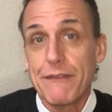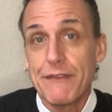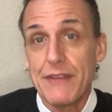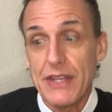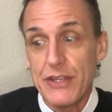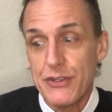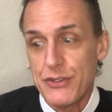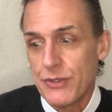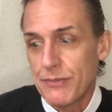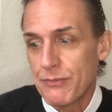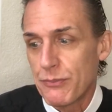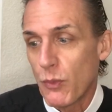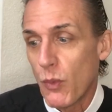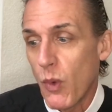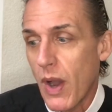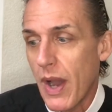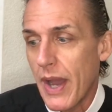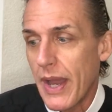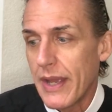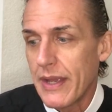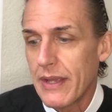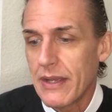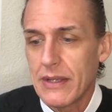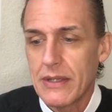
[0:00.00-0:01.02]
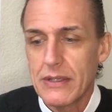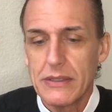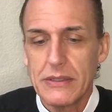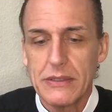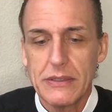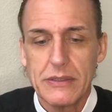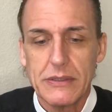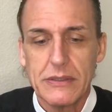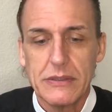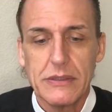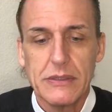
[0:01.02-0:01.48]
of Egypt. Why?
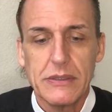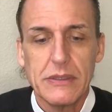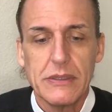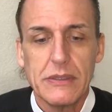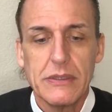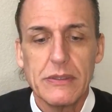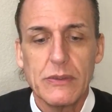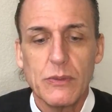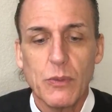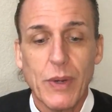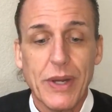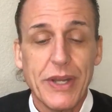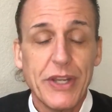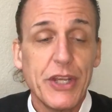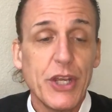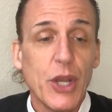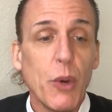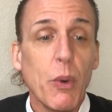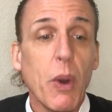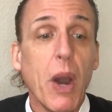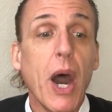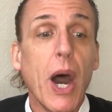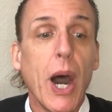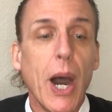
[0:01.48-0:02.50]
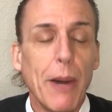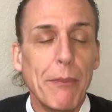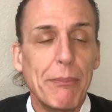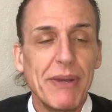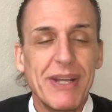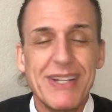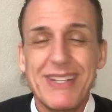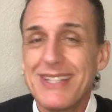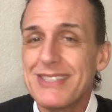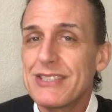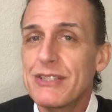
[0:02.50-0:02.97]
Why do you go
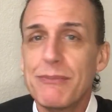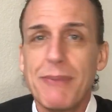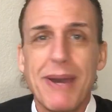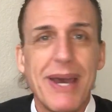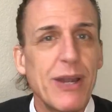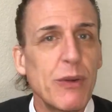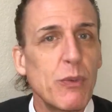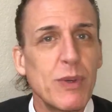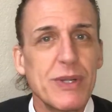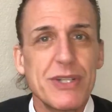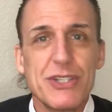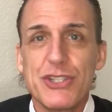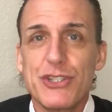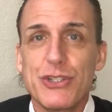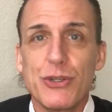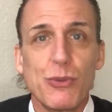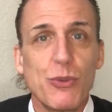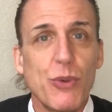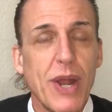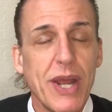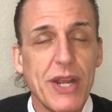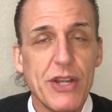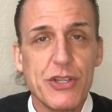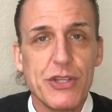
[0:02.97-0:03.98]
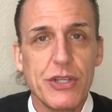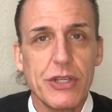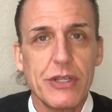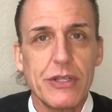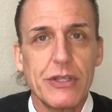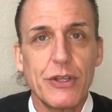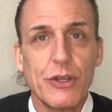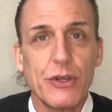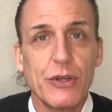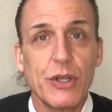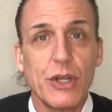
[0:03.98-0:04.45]
up? Doesn't matter which
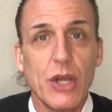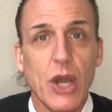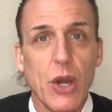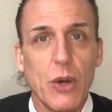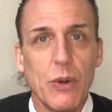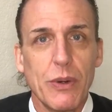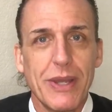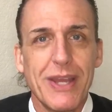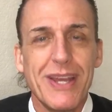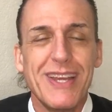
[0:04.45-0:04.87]
direction you're going.